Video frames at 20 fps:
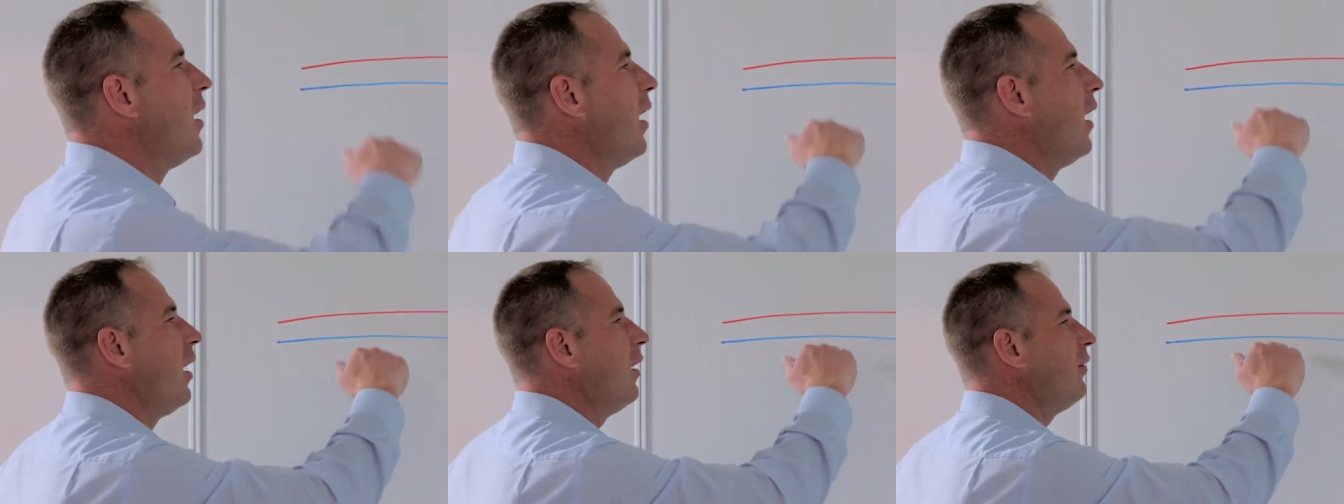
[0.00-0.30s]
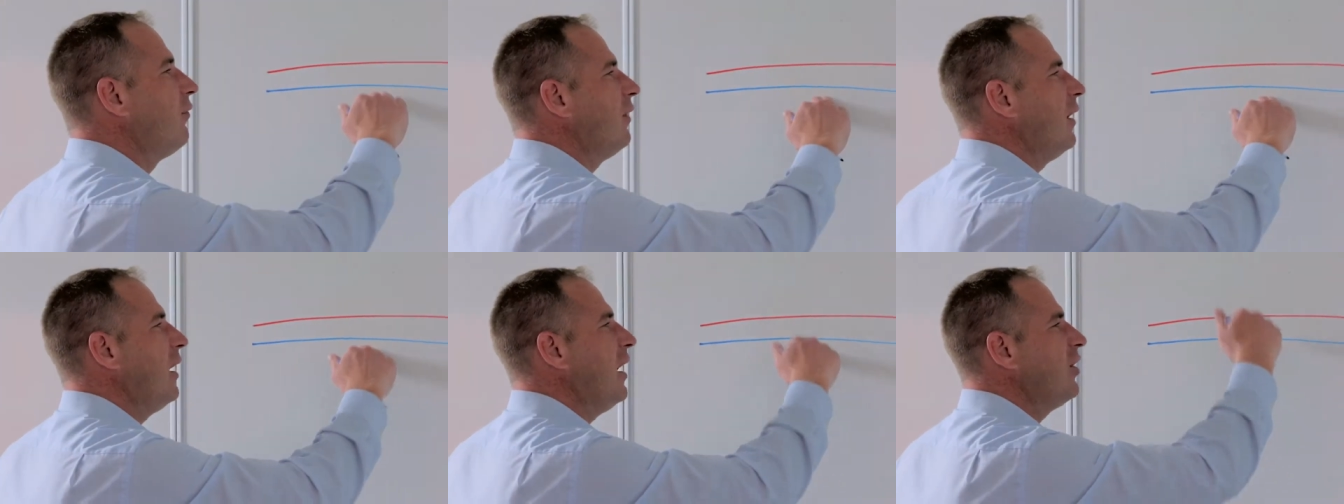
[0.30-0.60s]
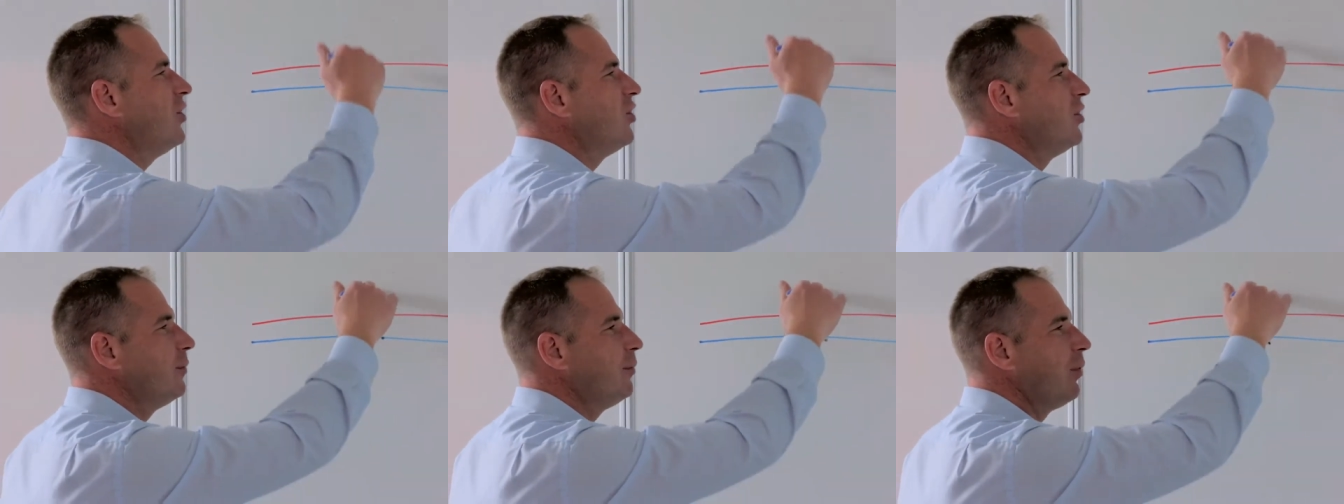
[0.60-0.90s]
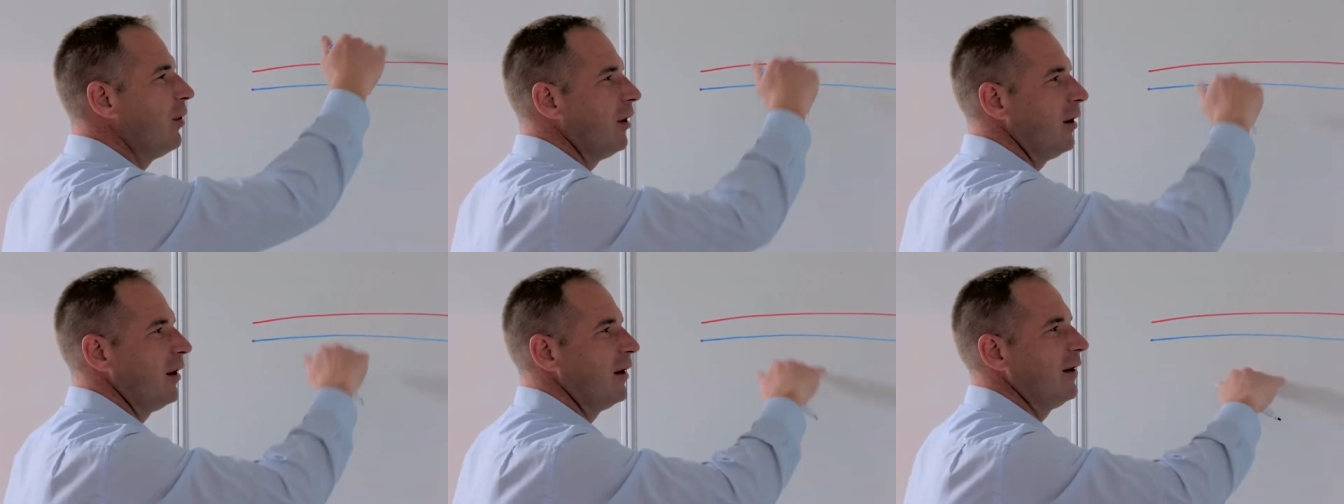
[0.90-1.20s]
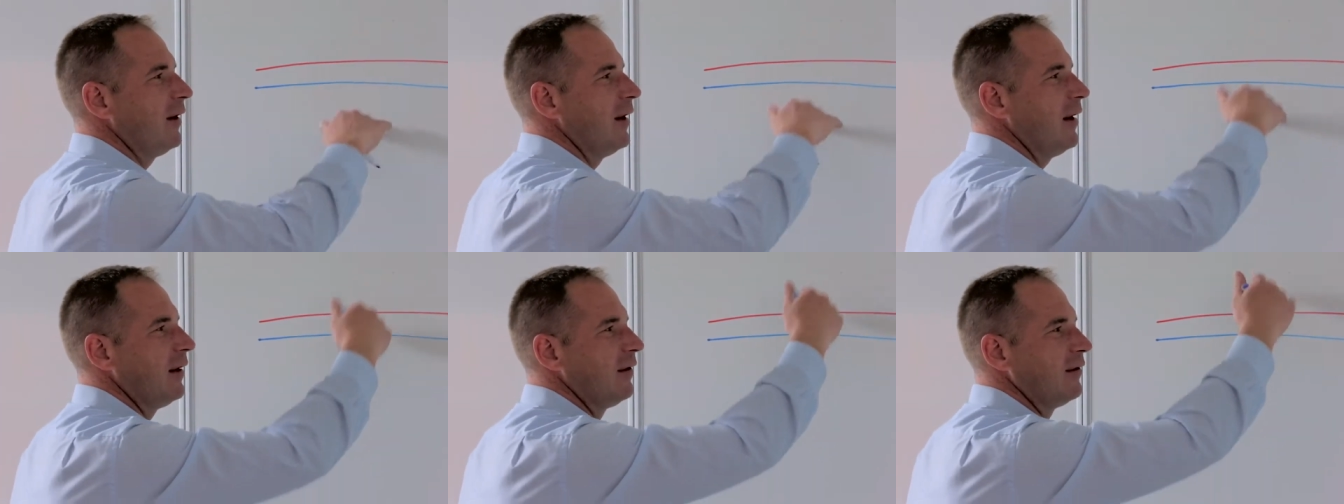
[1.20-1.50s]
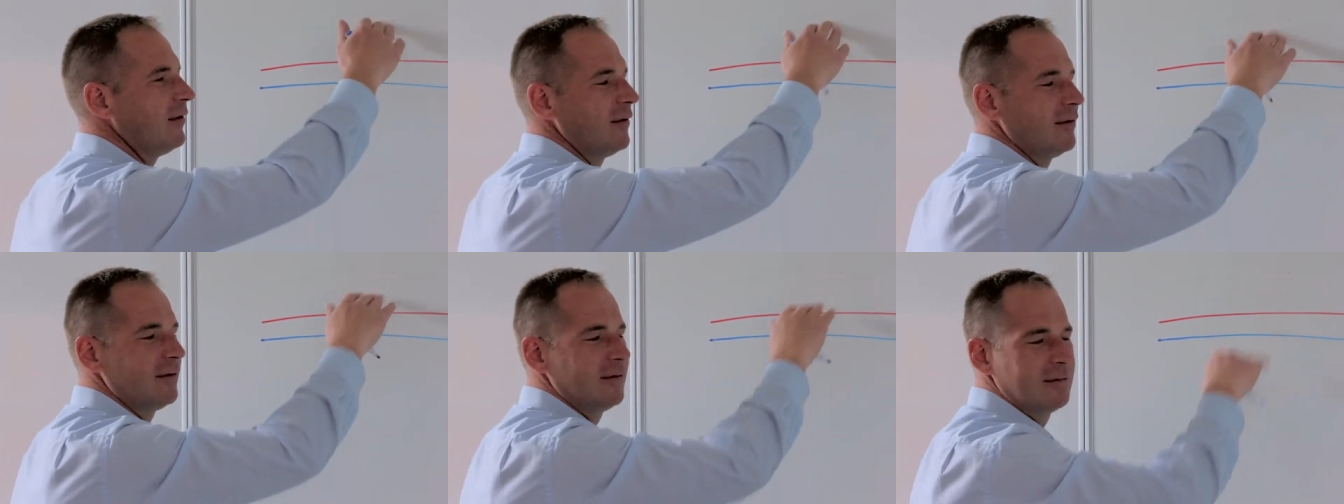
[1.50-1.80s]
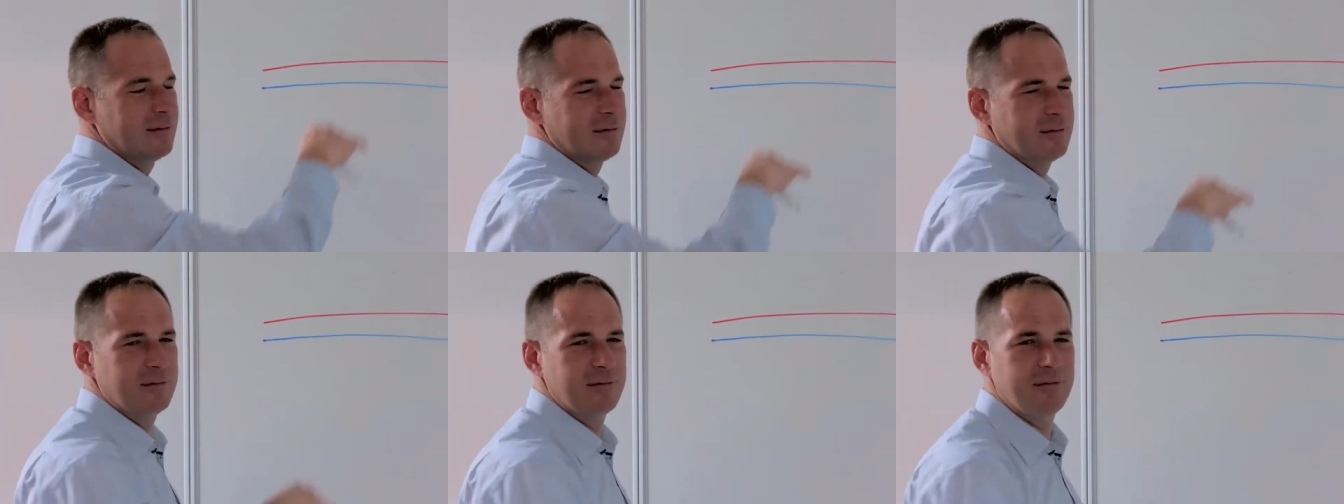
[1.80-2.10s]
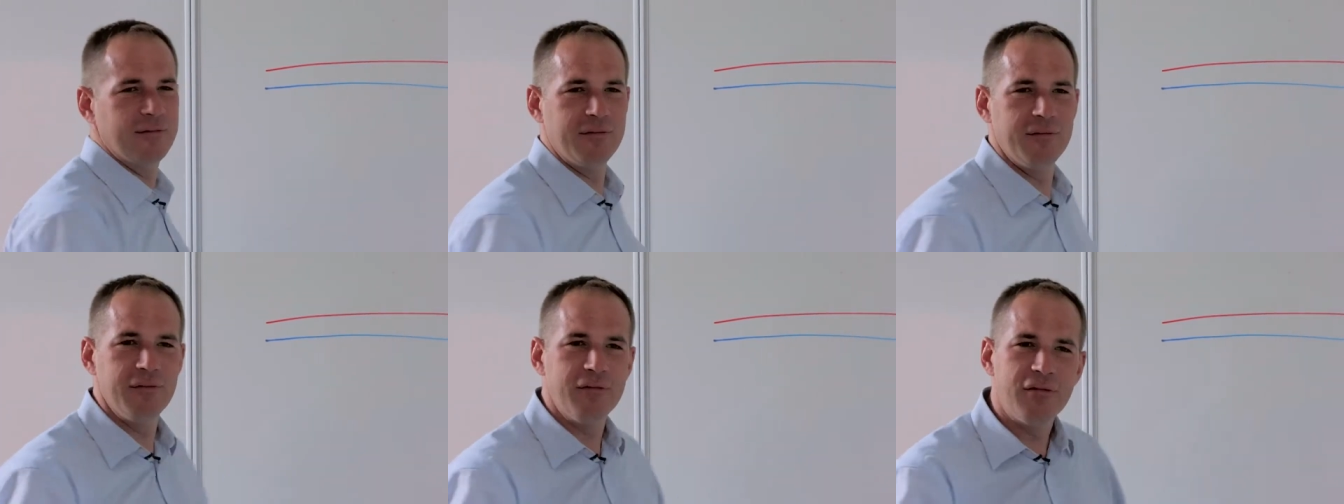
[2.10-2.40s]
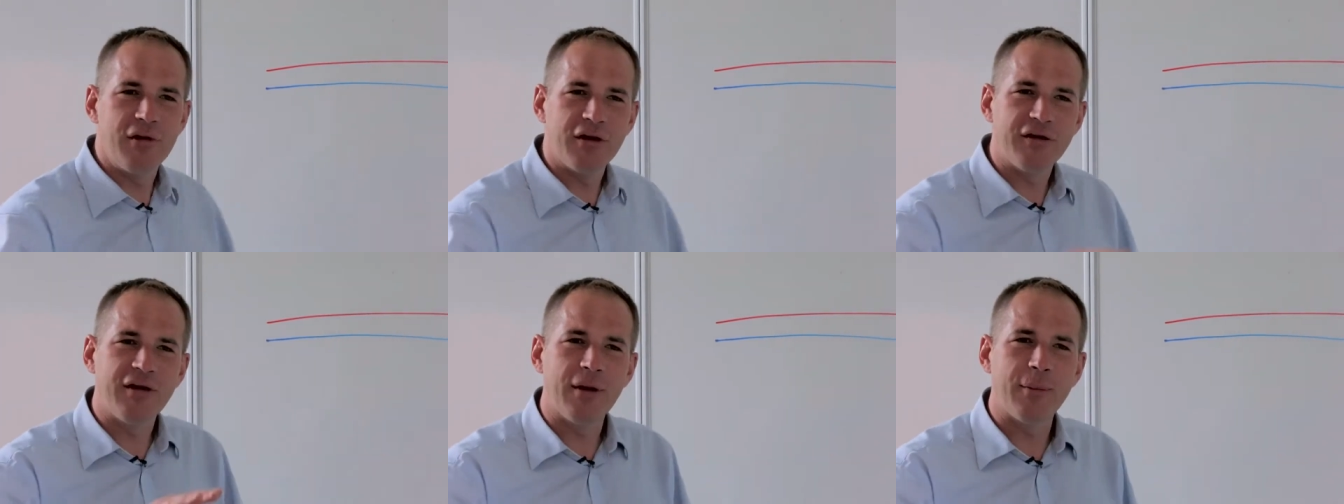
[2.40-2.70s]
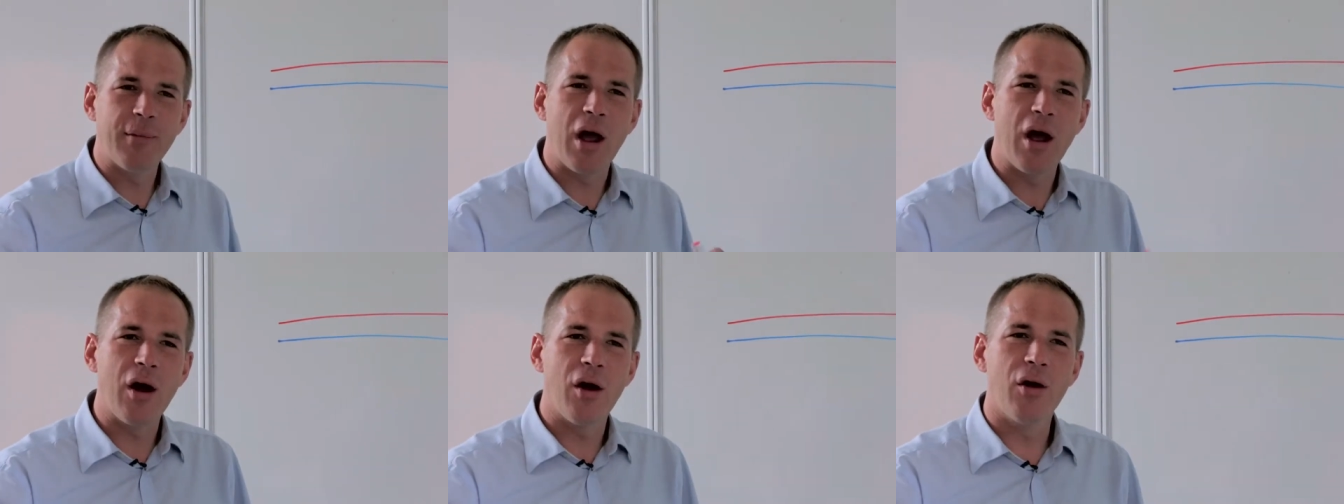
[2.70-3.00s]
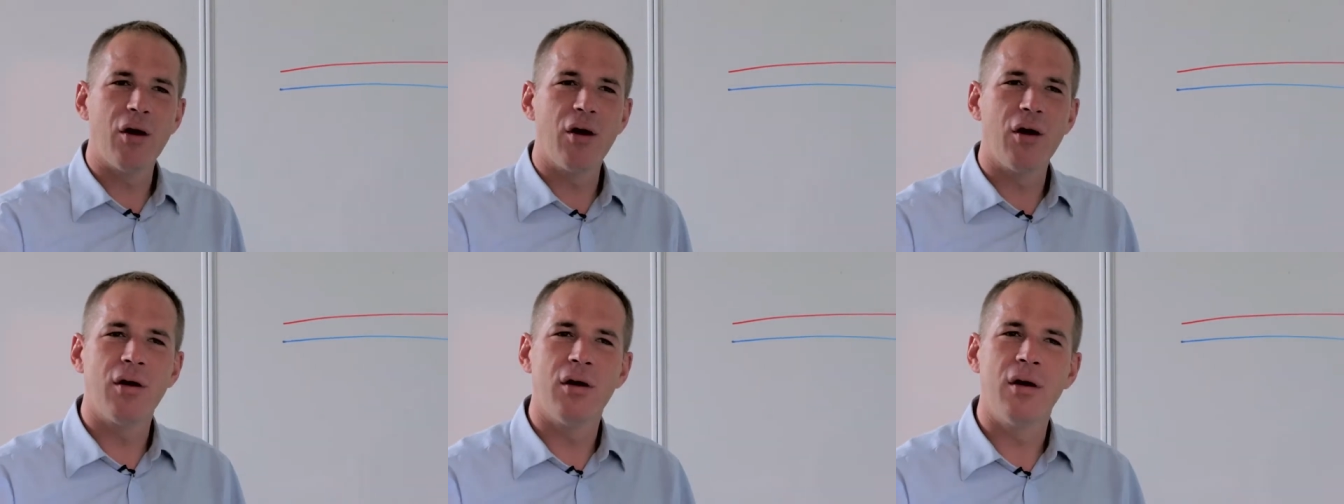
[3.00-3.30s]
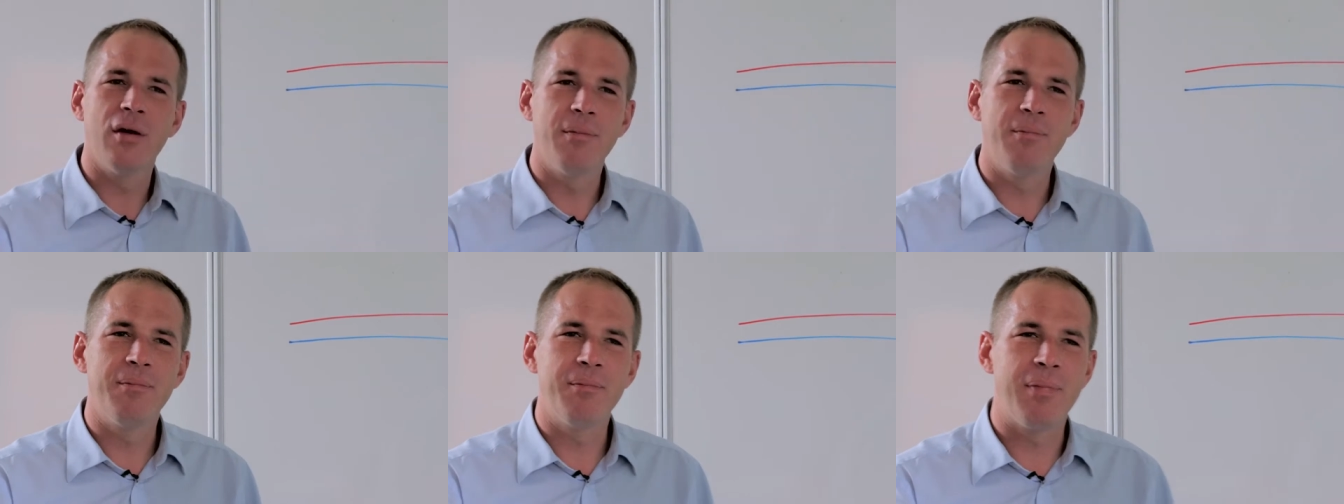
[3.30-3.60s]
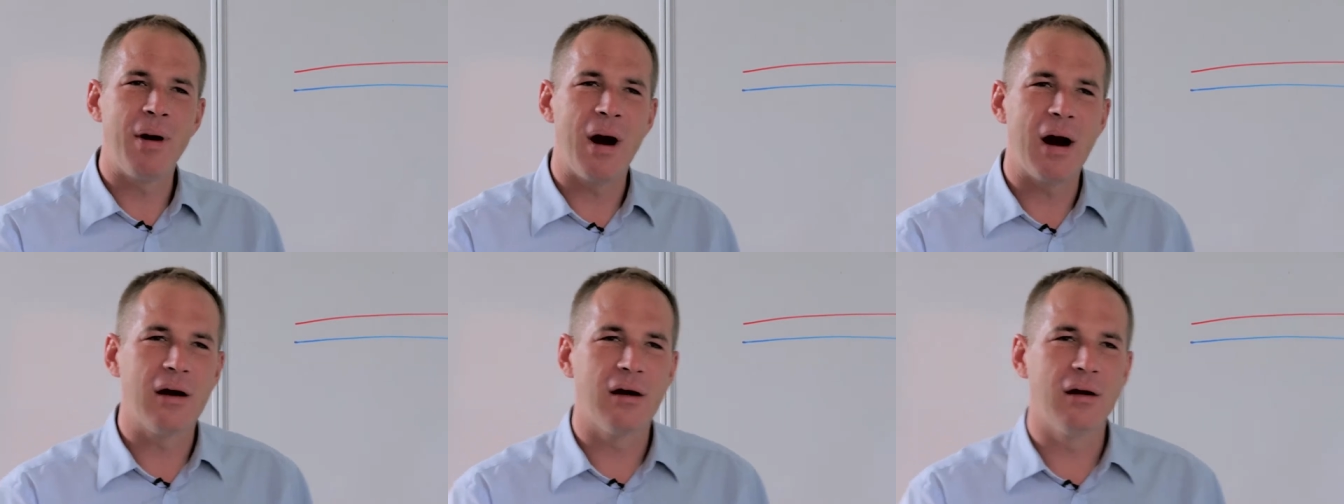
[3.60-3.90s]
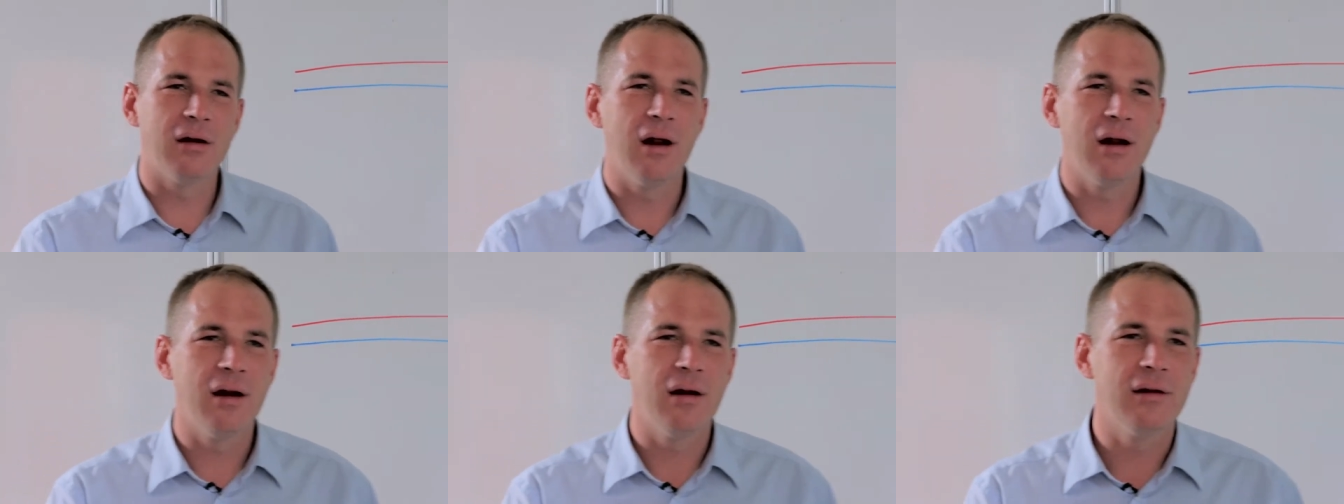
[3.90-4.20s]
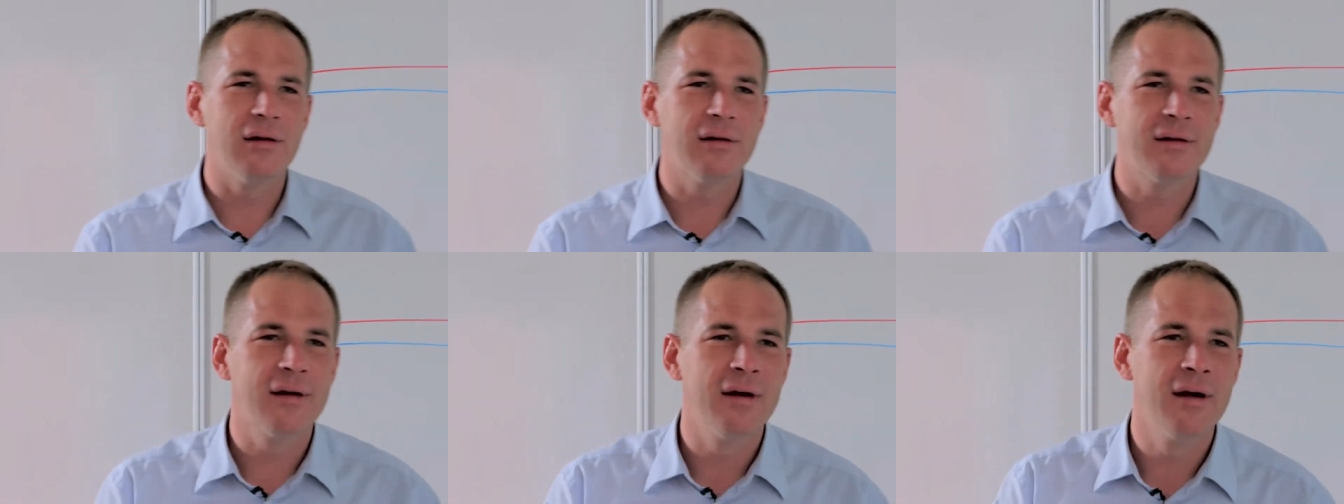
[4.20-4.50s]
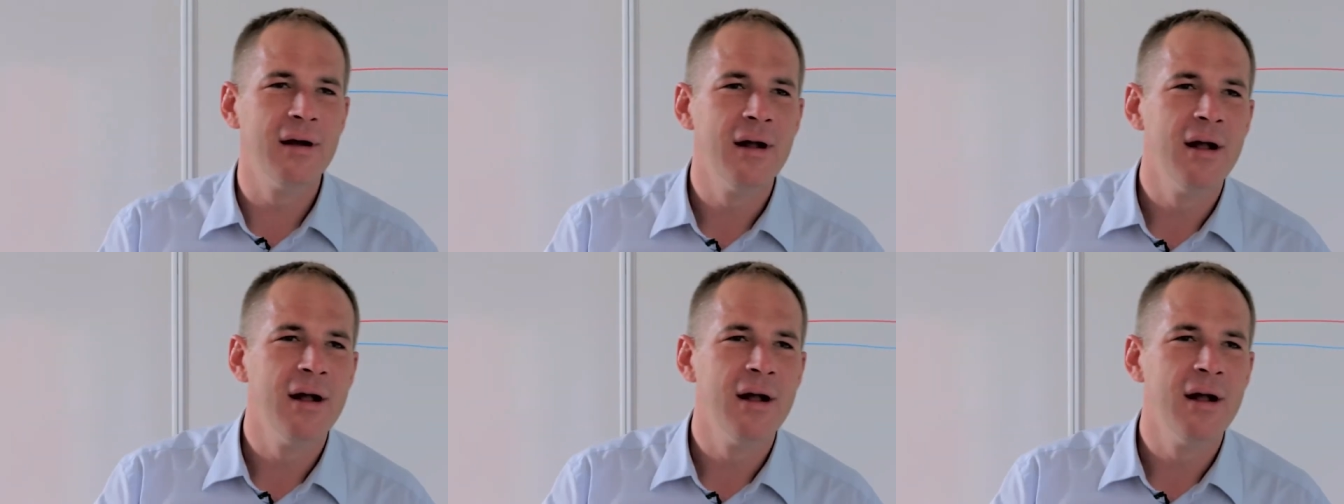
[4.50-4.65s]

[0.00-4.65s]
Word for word: uh, religion, politics were somehow paralleled.